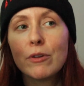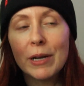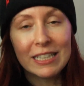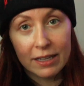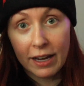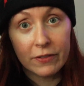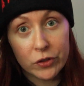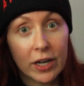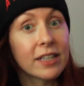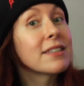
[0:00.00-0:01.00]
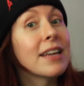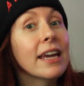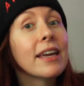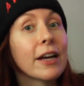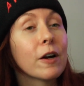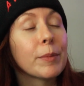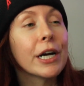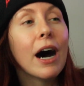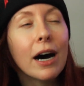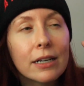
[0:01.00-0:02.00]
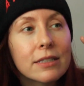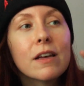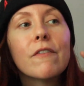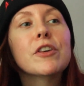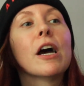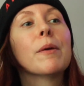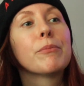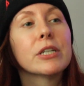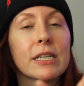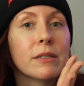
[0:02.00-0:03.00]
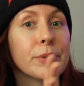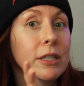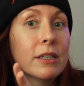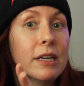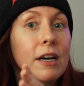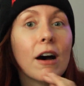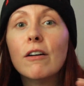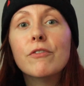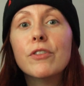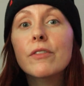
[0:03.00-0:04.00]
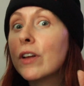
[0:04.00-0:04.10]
everybody's lives are at stake here because of the unpredictability of the